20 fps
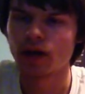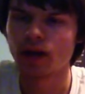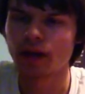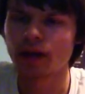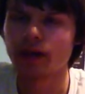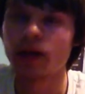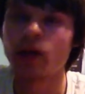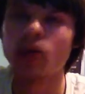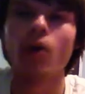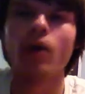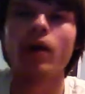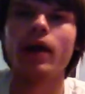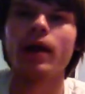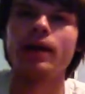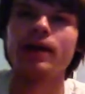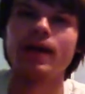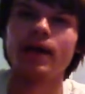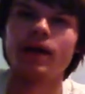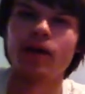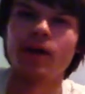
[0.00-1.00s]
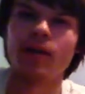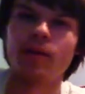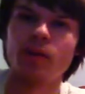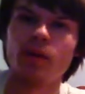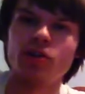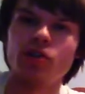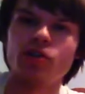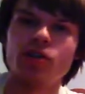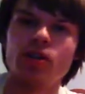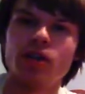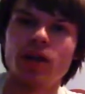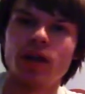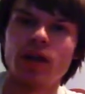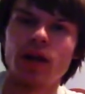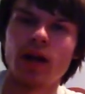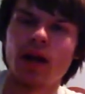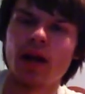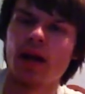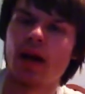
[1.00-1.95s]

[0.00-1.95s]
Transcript: think and Larry Merchant, and